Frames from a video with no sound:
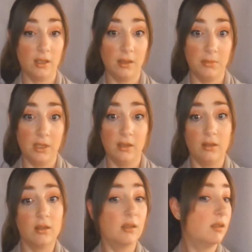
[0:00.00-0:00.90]
I mean, it
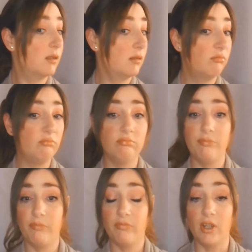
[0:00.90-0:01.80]
looks
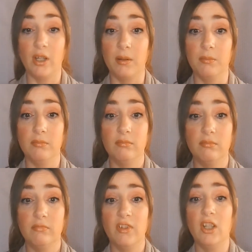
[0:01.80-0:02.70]
very,
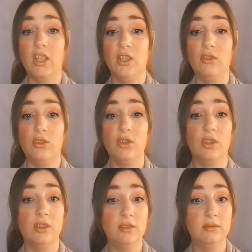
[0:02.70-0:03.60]
very
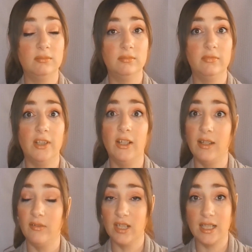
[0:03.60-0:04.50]
neutral, very
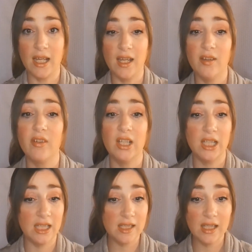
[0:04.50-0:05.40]
everyday, very
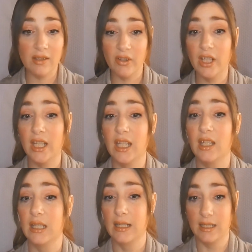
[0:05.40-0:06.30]
easy, very
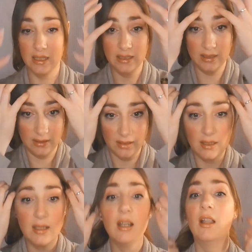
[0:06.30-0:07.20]

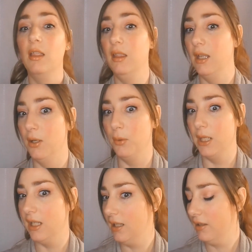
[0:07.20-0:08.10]

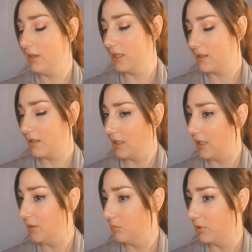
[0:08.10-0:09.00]
glowy, thanks to
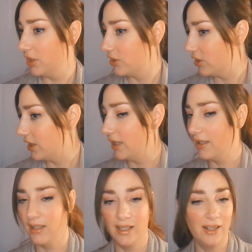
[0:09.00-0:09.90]
that blush and
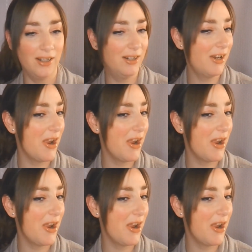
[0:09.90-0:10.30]
highlighter.